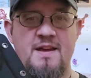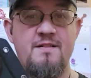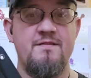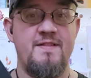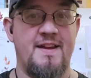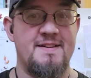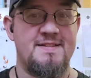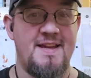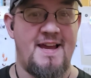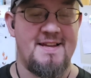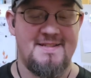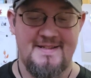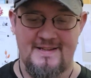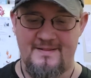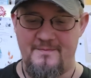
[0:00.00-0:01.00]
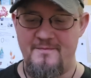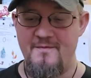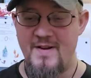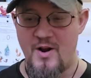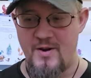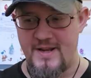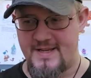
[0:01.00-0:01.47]
Fantastic.
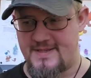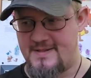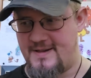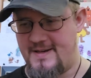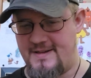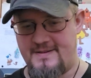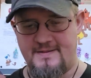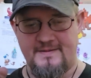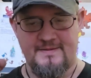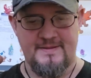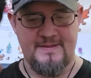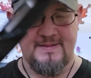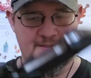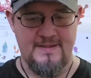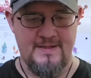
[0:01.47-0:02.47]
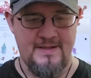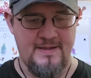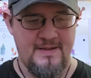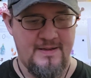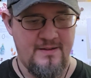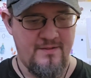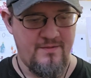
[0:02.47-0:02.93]
Very excited.
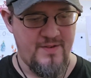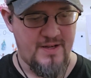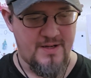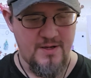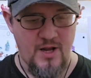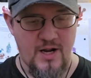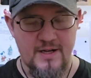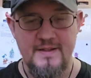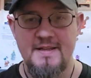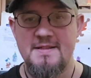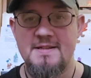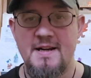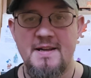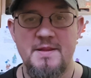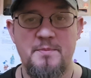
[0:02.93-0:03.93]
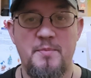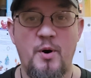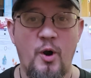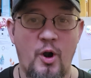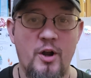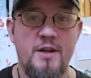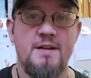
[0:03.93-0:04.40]
Vic knocked these out of the
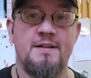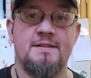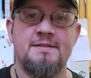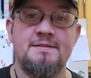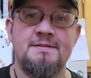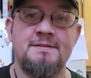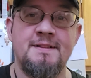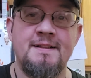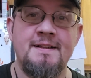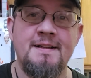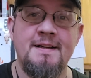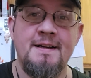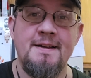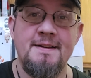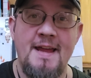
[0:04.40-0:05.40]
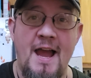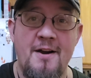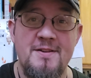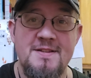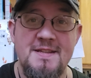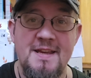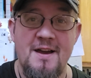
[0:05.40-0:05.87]
park. Now
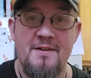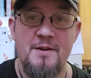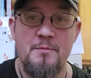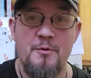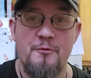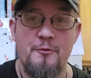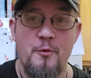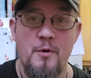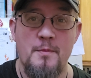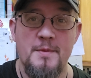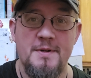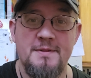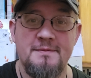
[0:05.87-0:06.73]
to see how they perform.